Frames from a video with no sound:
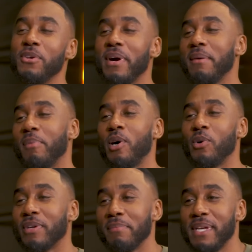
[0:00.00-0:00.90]
you ain't
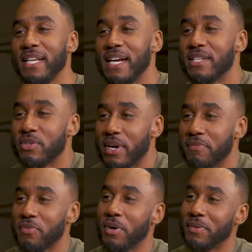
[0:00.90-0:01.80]
bone. I mean, you know, that's
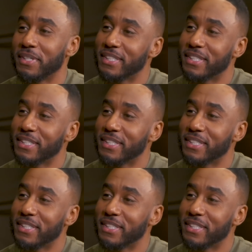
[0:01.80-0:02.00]
straightforward.